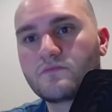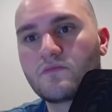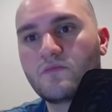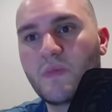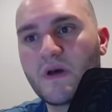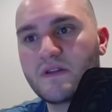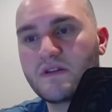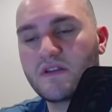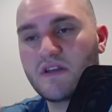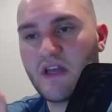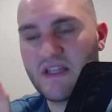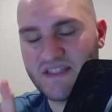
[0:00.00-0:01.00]
but
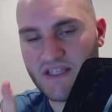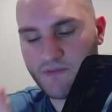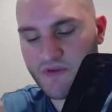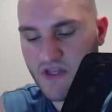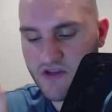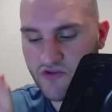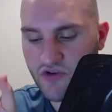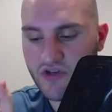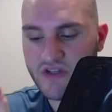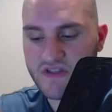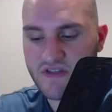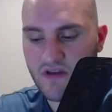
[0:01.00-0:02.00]
it's something that you're going to
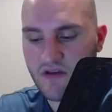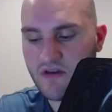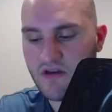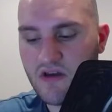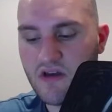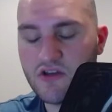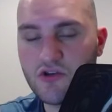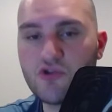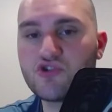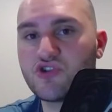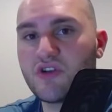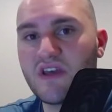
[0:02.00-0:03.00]
see
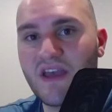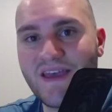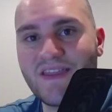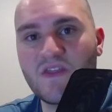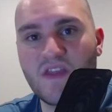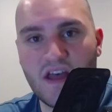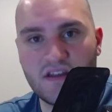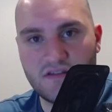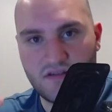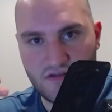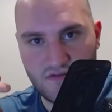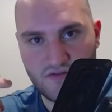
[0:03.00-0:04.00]
usually in that
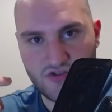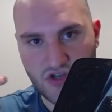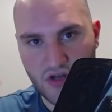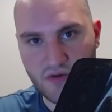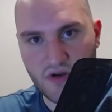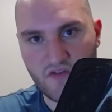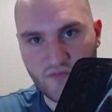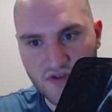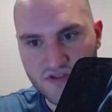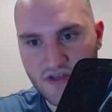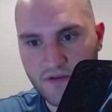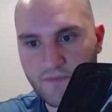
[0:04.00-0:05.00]
genre of
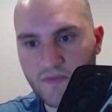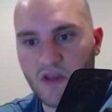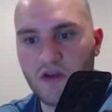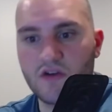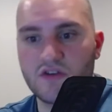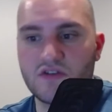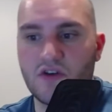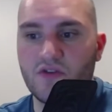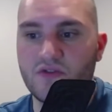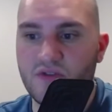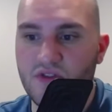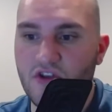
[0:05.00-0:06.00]
music. So
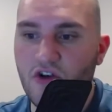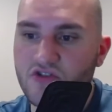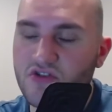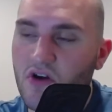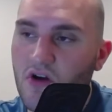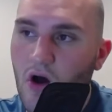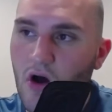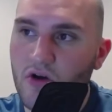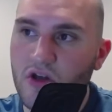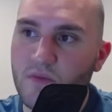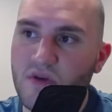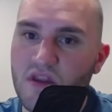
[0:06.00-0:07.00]
those are going
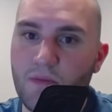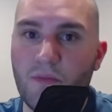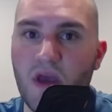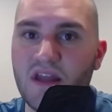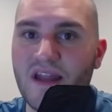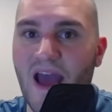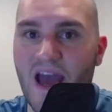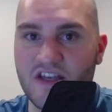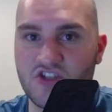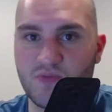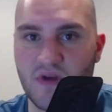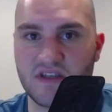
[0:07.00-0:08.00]
to be the main
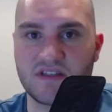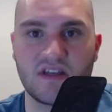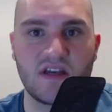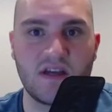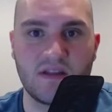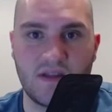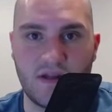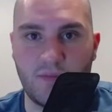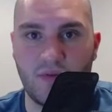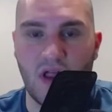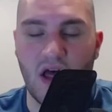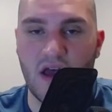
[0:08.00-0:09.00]
aspects that
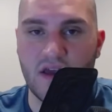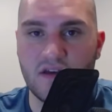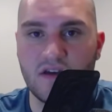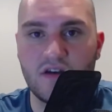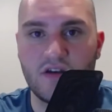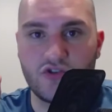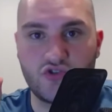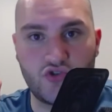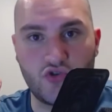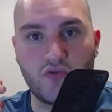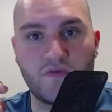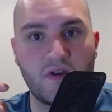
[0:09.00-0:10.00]
apply
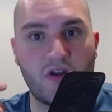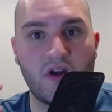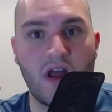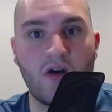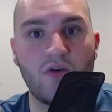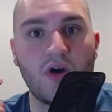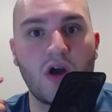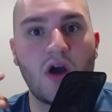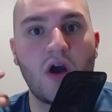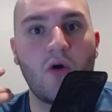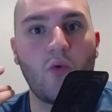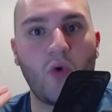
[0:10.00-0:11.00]
to figuring out
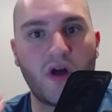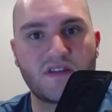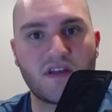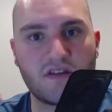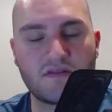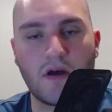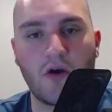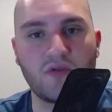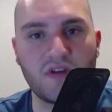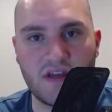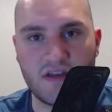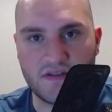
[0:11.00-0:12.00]
what a tone
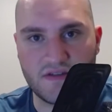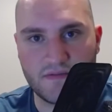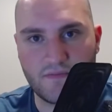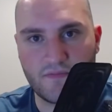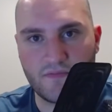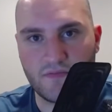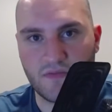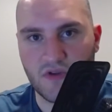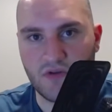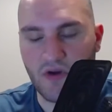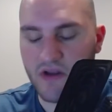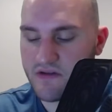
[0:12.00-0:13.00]
is,
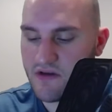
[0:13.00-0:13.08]
right?